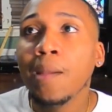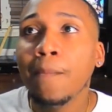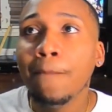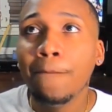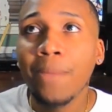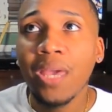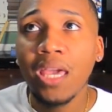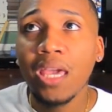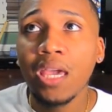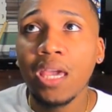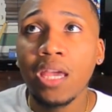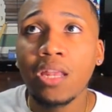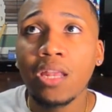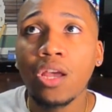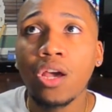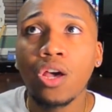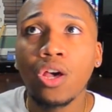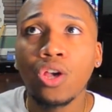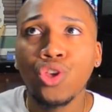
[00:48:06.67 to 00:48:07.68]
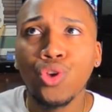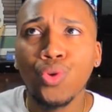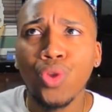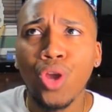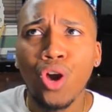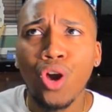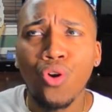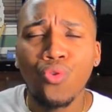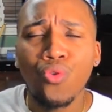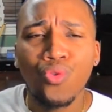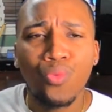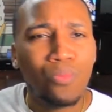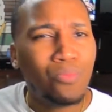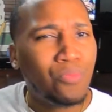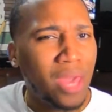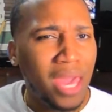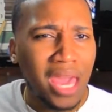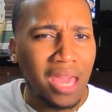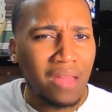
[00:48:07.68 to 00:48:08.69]
being, you know,
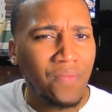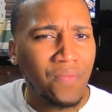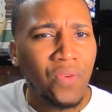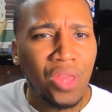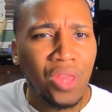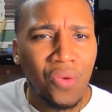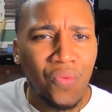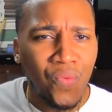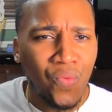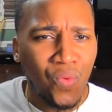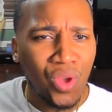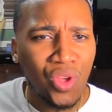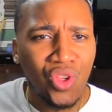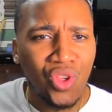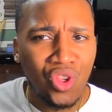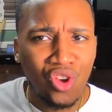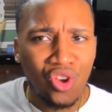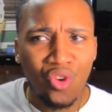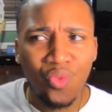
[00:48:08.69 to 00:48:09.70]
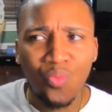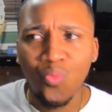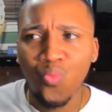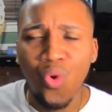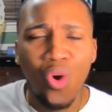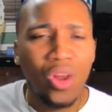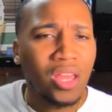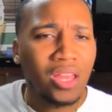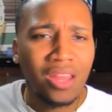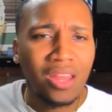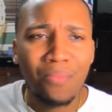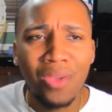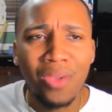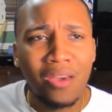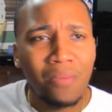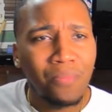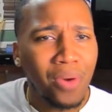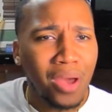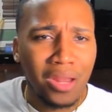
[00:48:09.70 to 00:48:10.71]
begging for their friendship, wanting to be
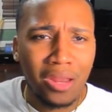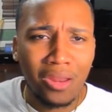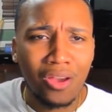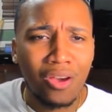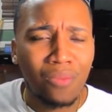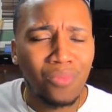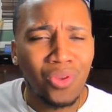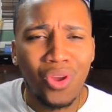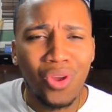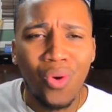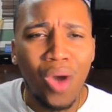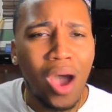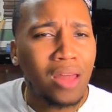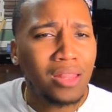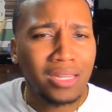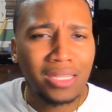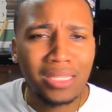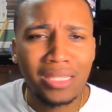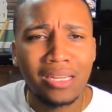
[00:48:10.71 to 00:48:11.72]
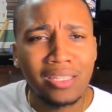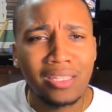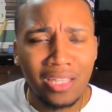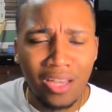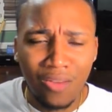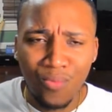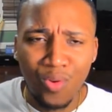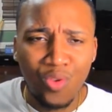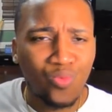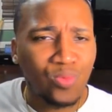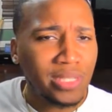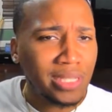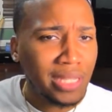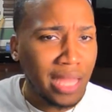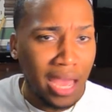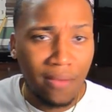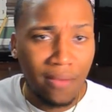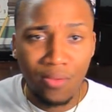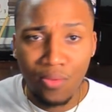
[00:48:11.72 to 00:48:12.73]
up under them, you know, all of this other stuff, which was
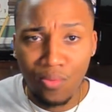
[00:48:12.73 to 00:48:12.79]
not